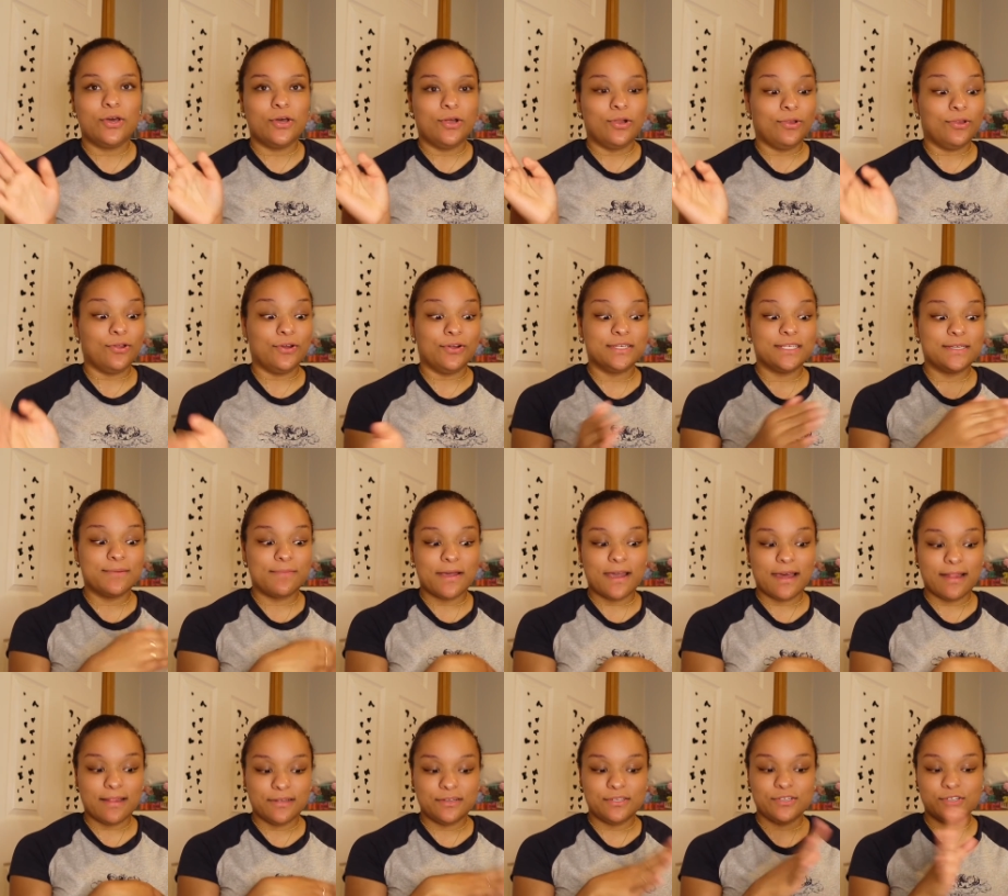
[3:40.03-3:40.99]
Learn to
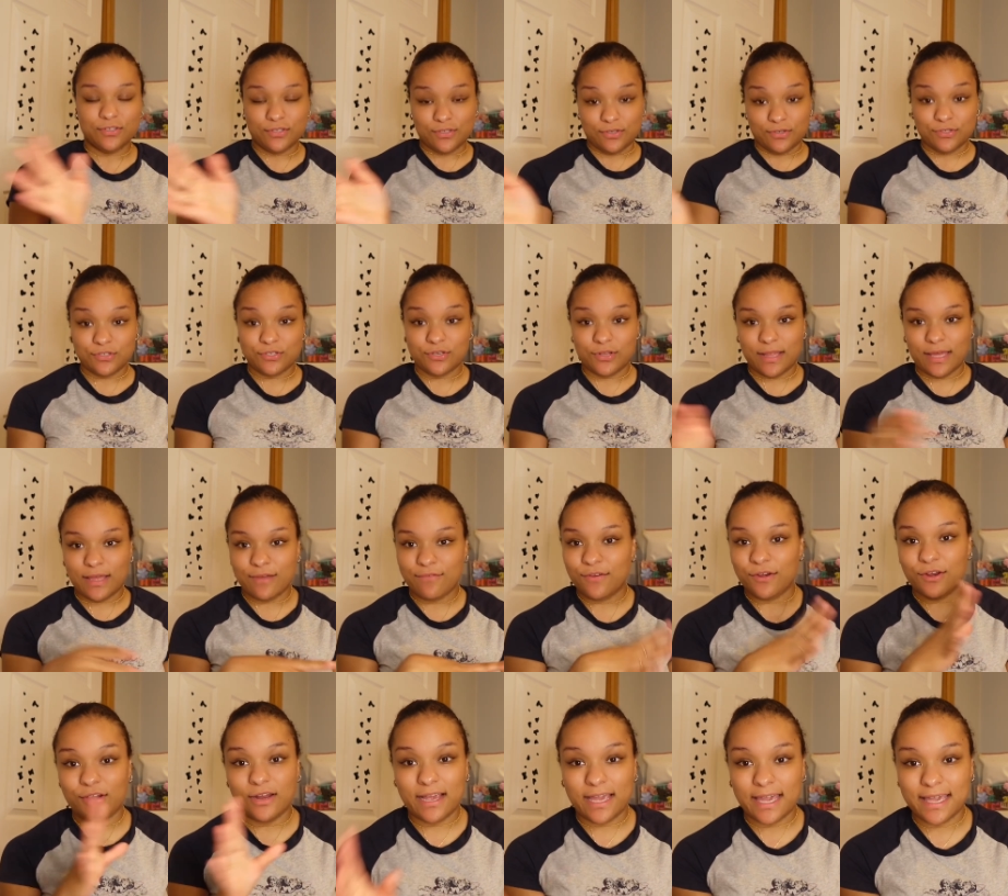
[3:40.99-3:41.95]
balance your social life
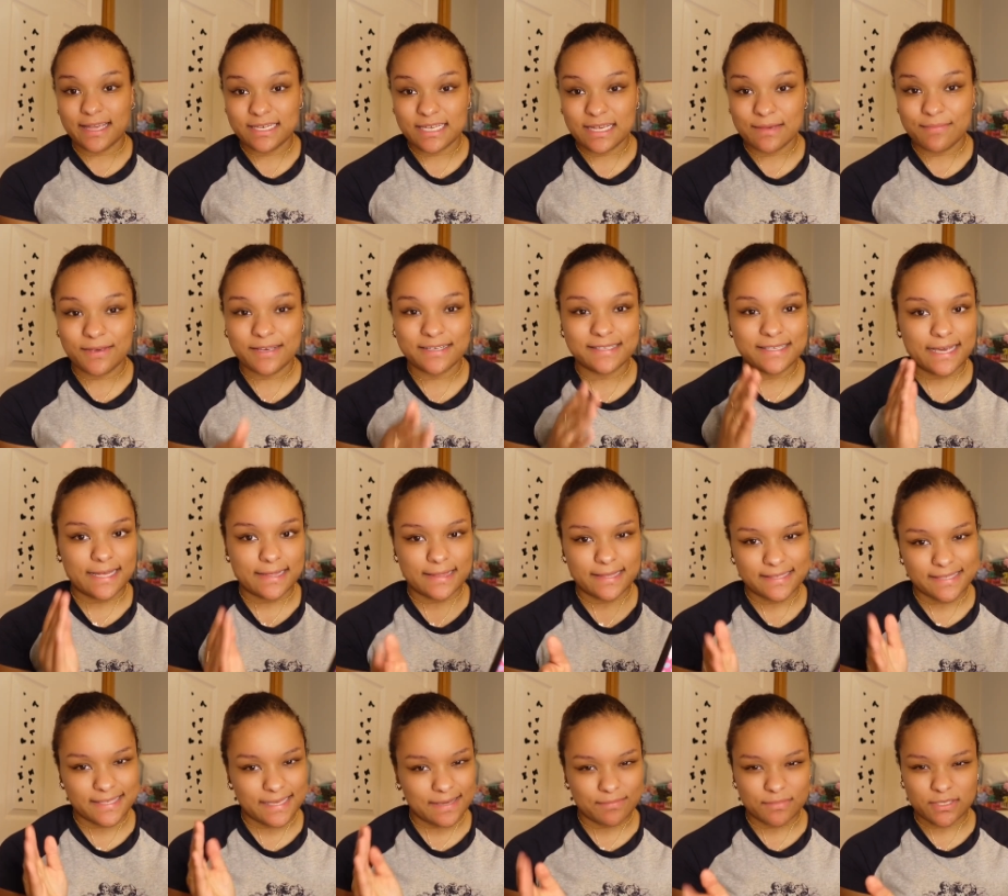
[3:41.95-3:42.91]
and your academics at the
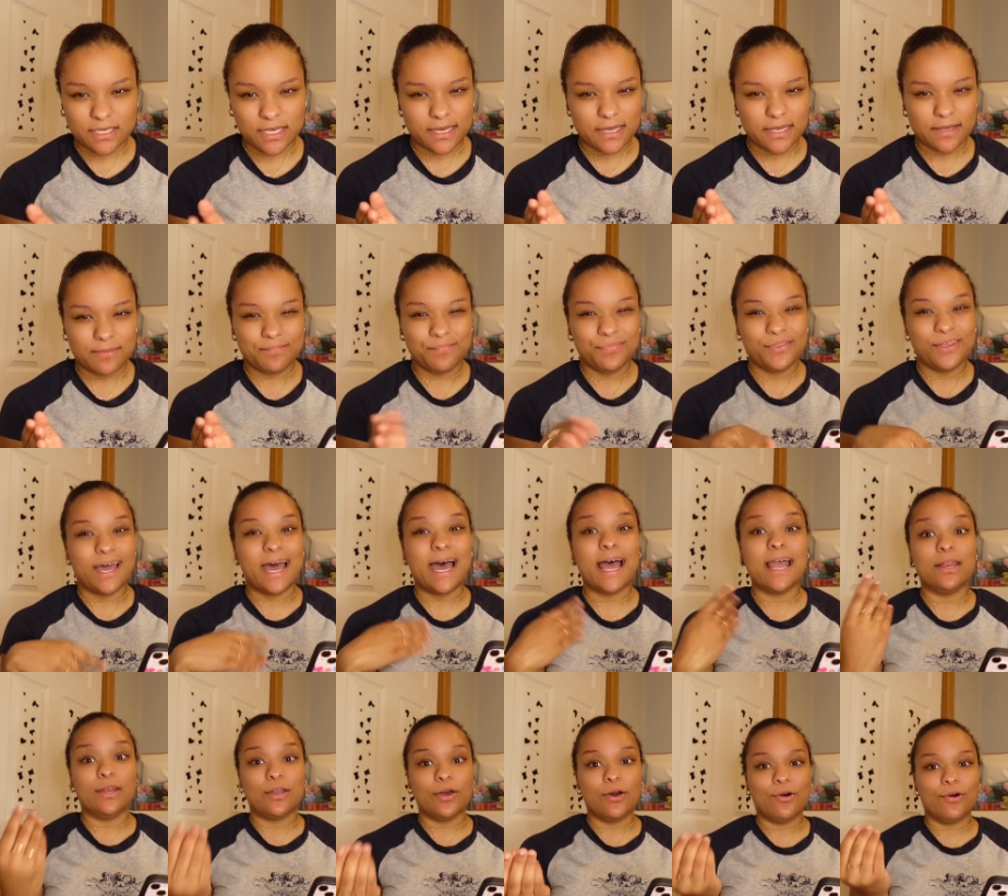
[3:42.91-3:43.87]
same time.
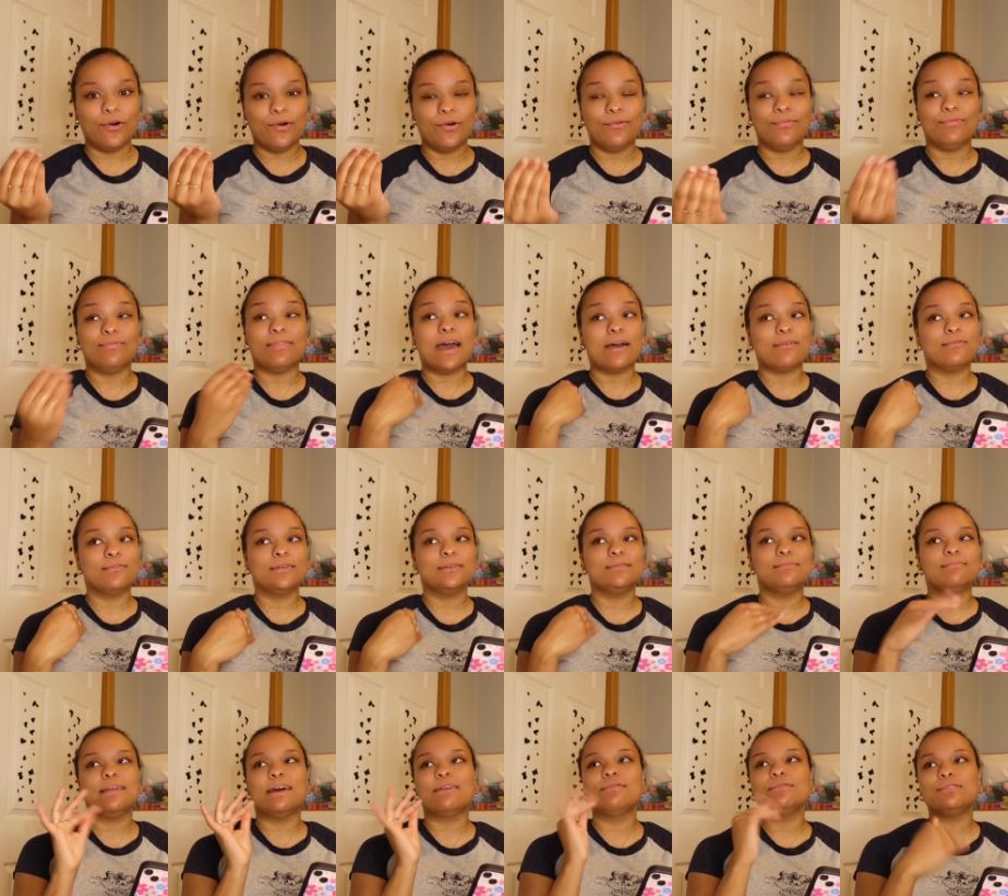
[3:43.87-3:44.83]
I know that,
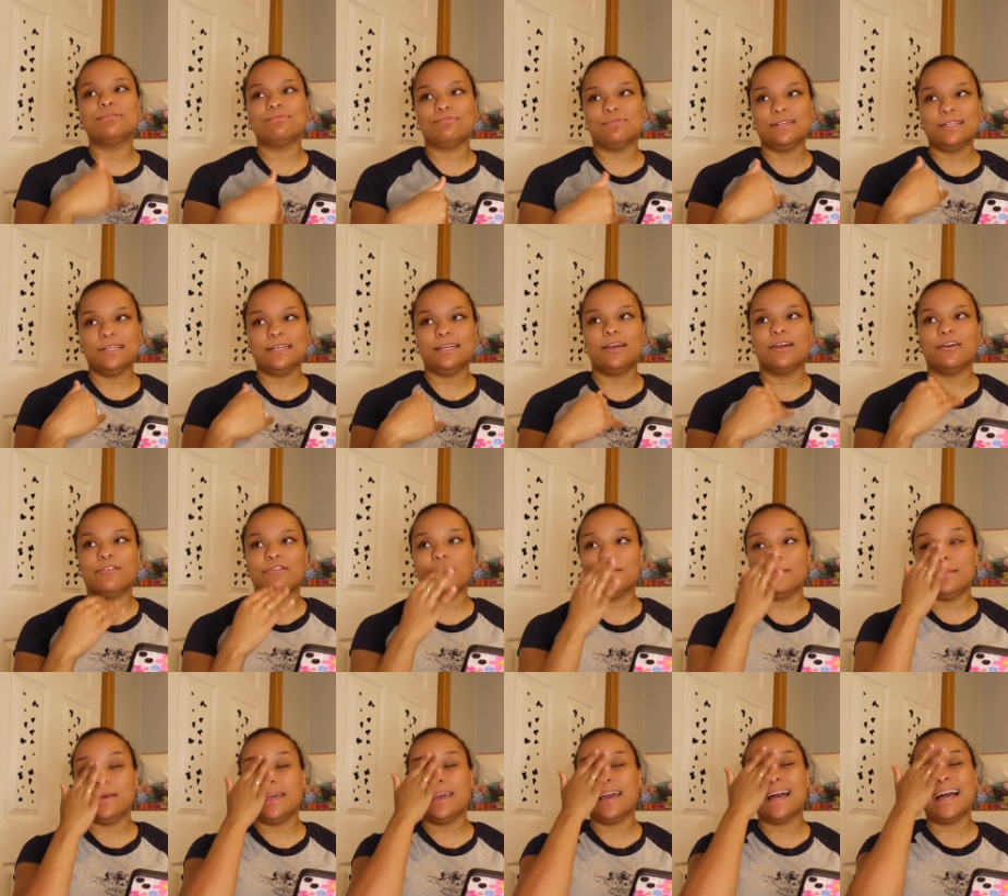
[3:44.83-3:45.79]
was that was really hard for
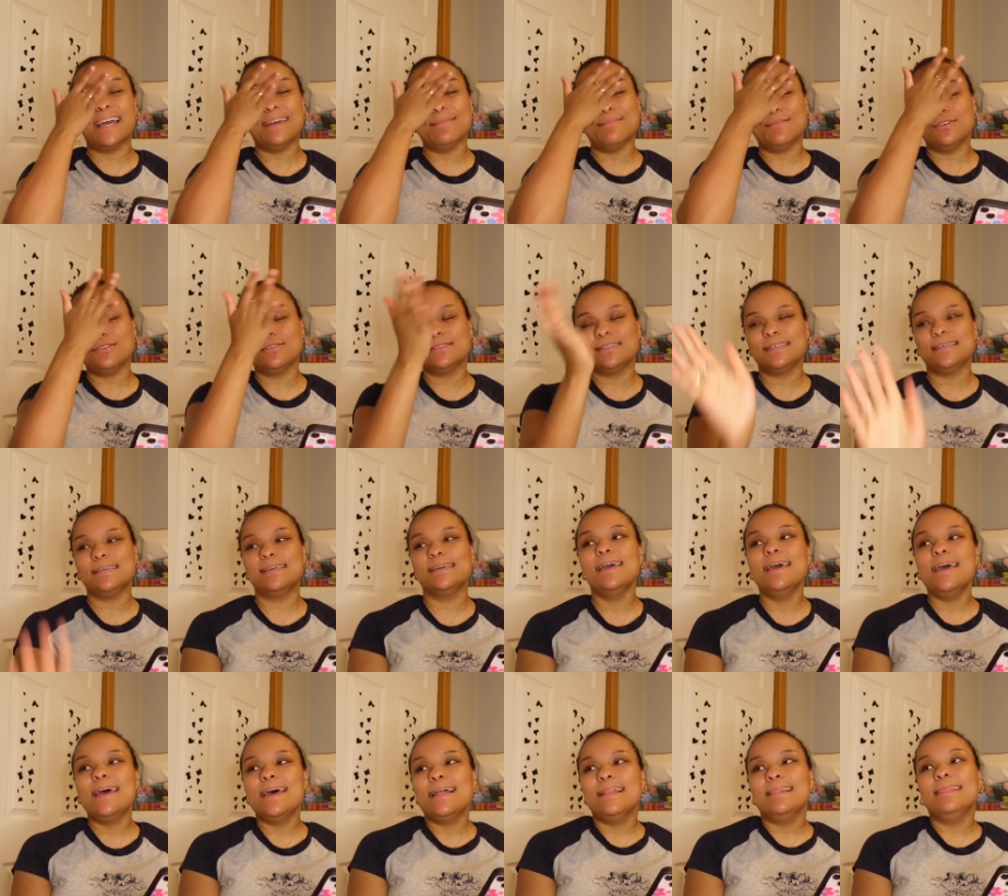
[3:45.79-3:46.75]
me. I mostly
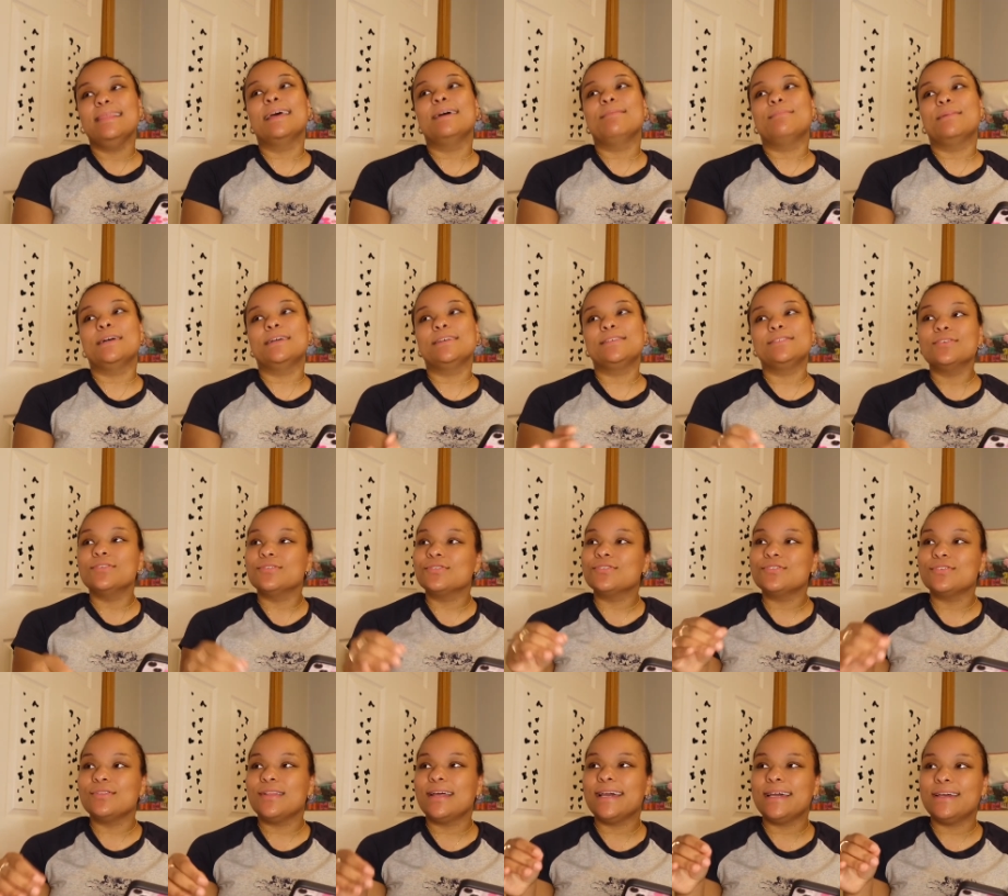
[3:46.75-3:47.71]
let my
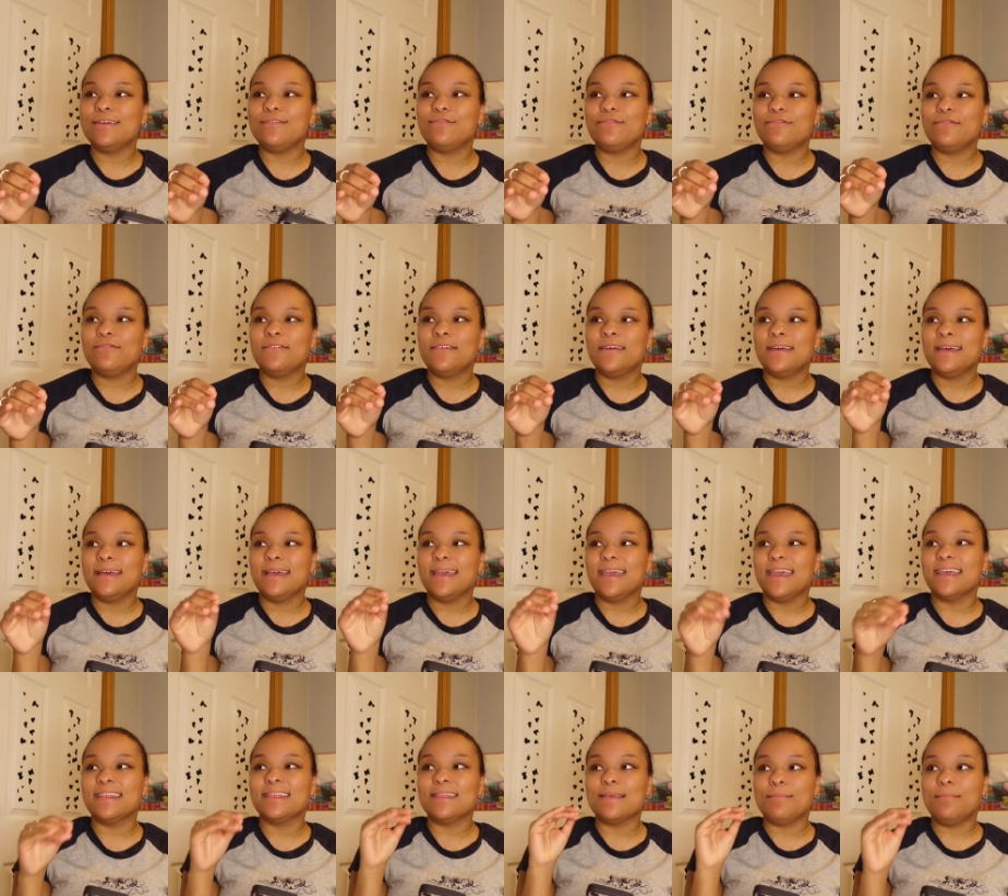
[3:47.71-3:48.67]
social life
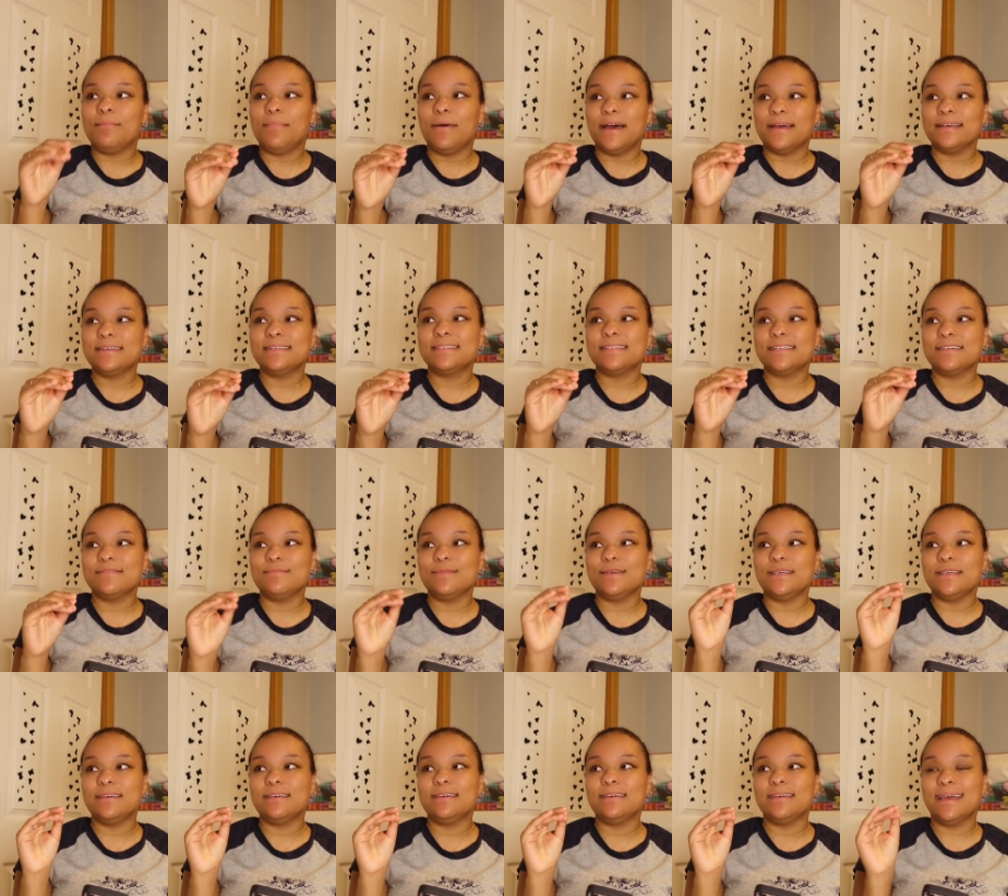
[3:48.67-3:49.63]
get the best of
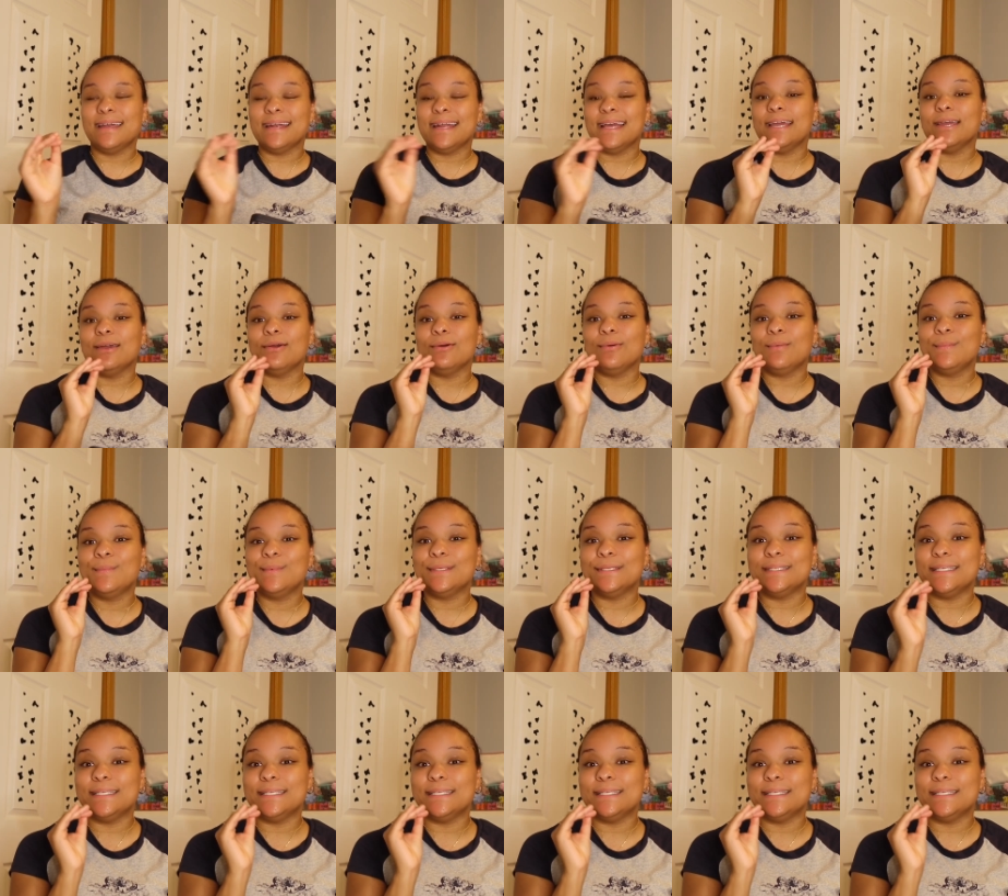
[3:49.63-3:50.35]
me and I